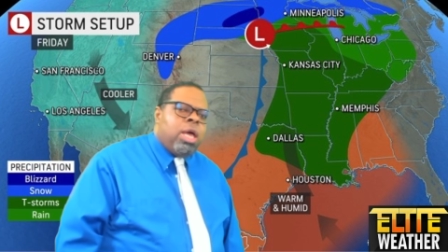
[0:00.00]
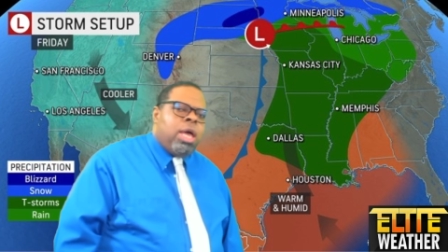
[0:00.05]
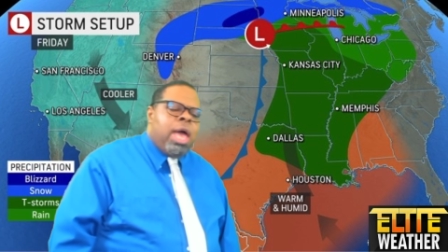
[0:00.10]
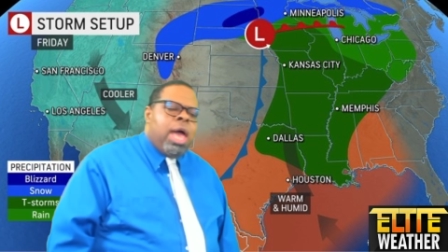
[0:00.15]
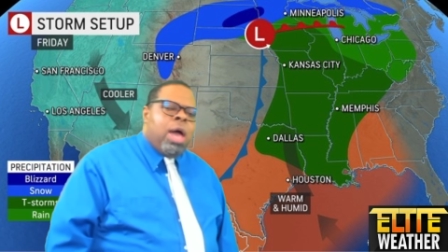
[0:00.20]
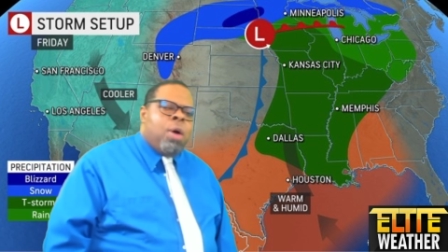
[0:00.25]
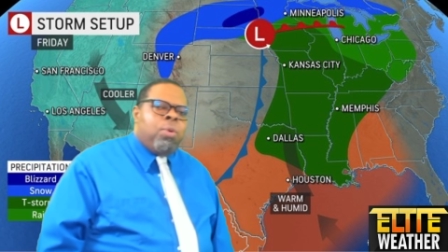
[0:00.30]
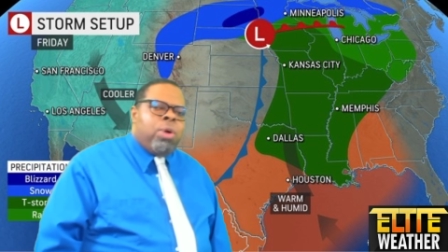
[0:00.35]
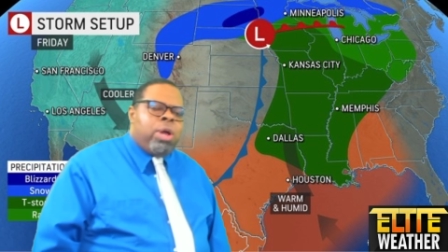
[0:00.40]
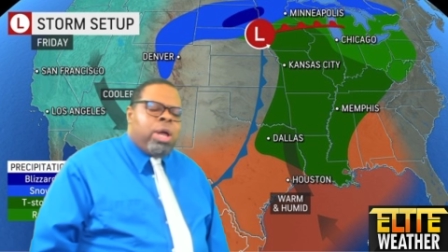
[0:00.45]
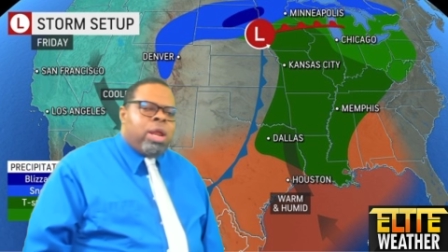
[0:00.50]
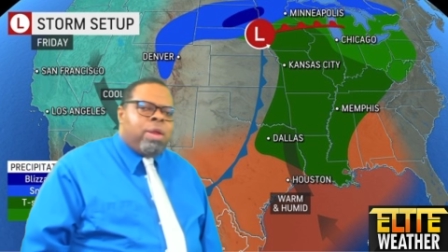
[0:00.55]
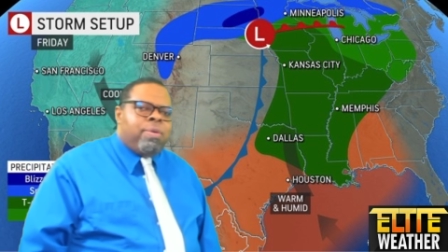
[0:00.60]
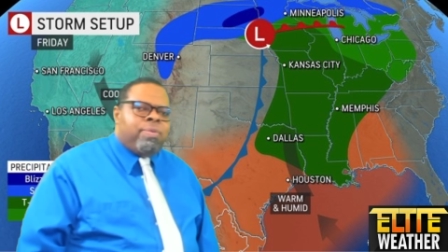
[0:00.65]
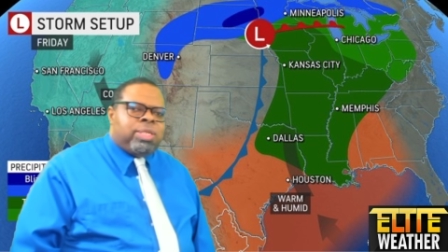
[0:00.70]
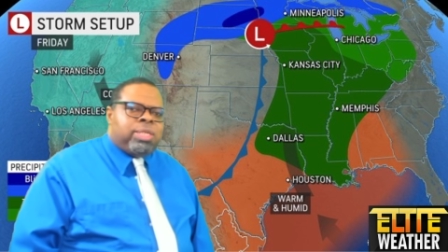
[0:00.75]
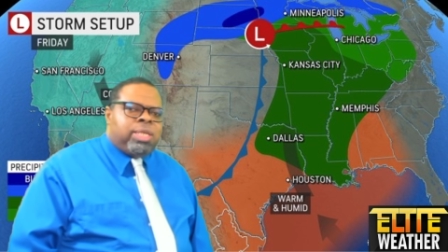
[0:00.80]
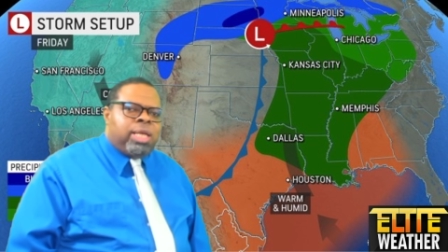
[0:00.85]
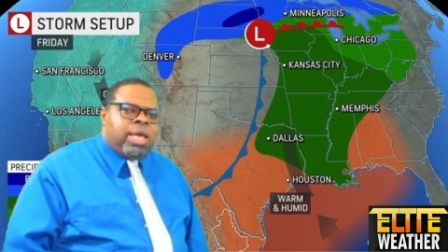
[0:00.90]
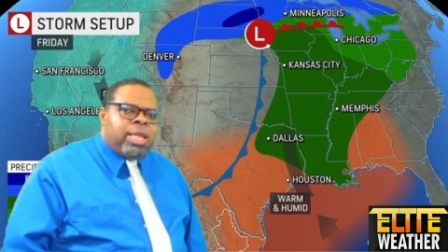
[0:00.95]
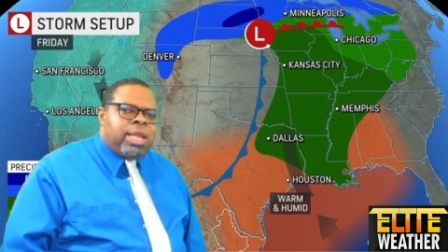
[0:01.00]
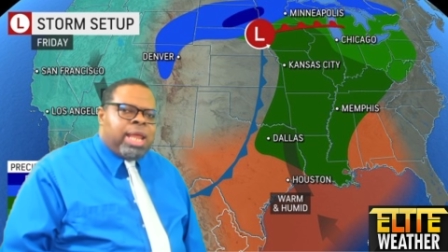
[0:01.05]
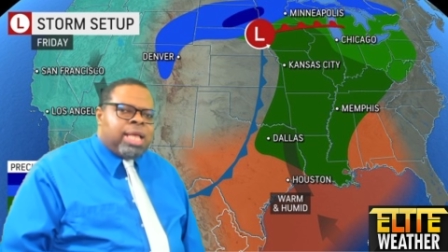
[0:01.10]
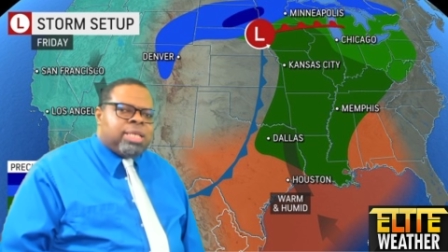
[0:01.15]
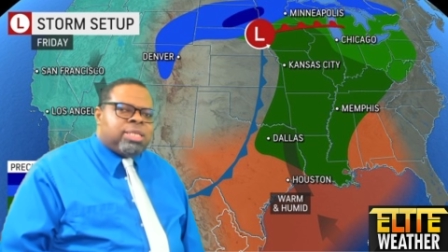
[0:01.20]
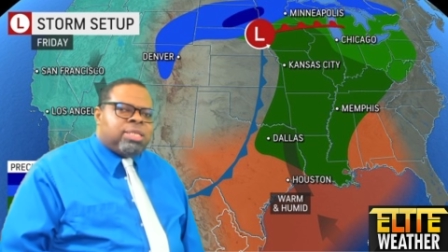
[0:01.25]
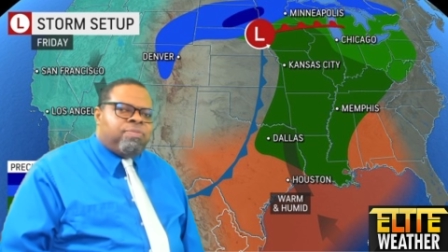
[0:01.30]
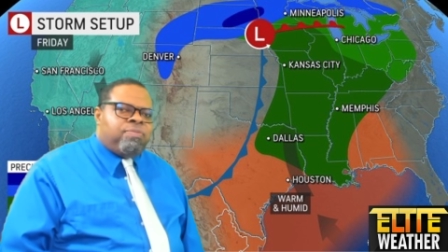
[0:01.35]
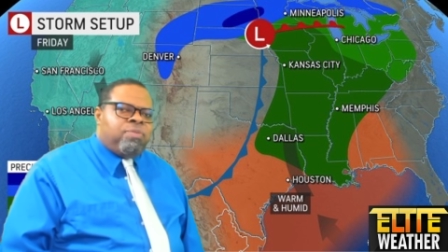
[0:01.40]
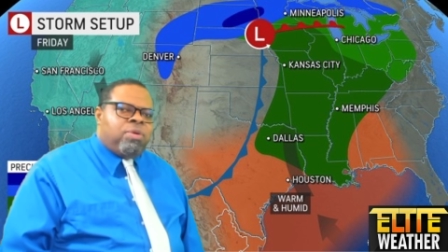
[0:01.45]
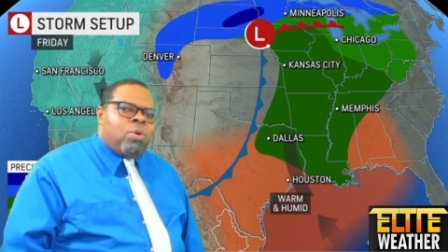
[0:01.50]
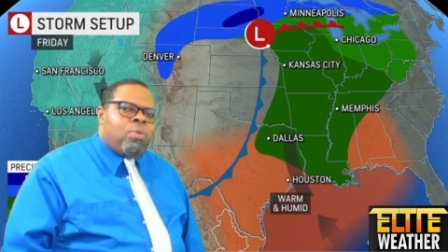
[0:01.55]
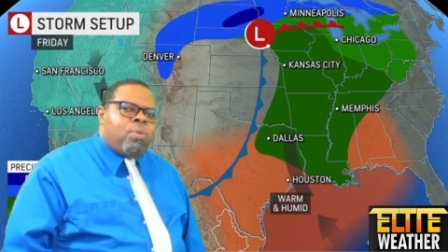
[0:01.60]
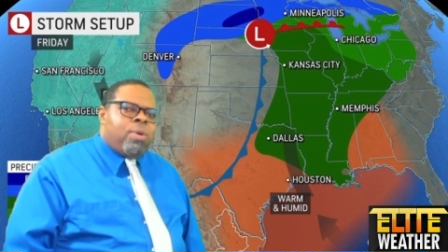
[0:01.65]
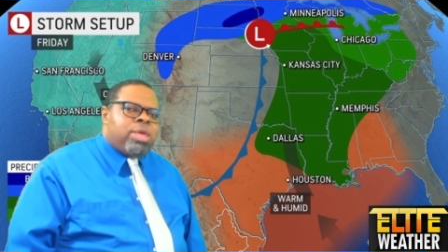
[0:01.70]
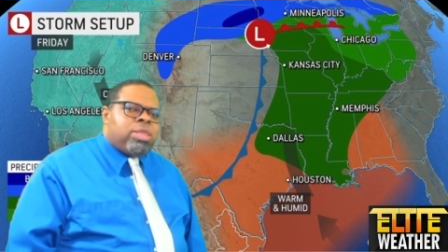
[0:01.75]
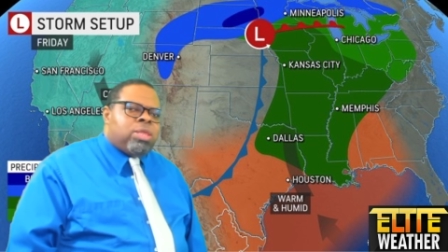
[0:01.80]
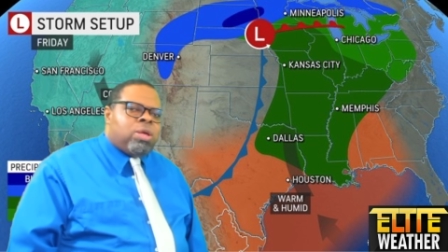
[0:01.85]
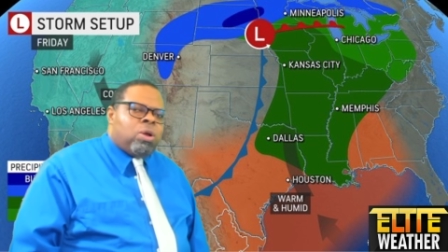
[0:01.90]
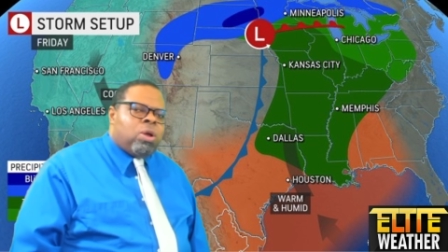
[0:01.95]
and we're going to be seeing that severe
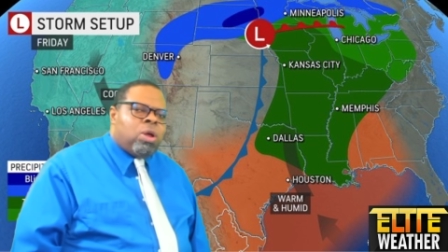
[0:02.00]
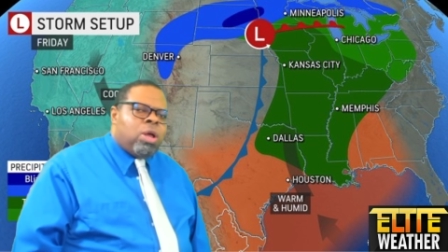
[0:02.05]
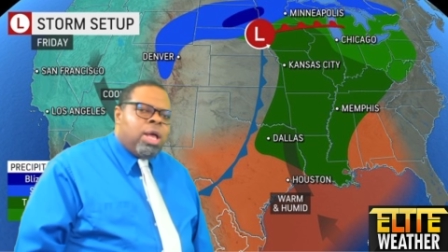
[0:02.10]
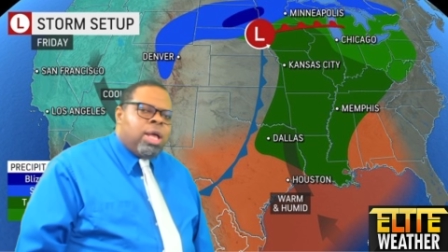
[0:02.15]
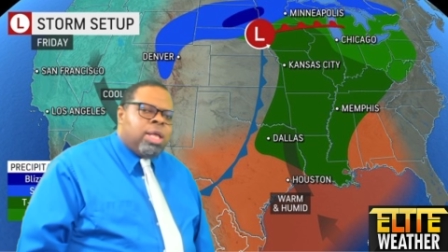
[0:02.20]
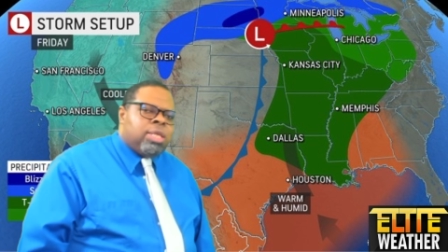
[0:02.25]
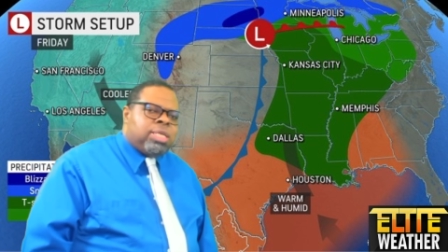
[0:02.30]
weather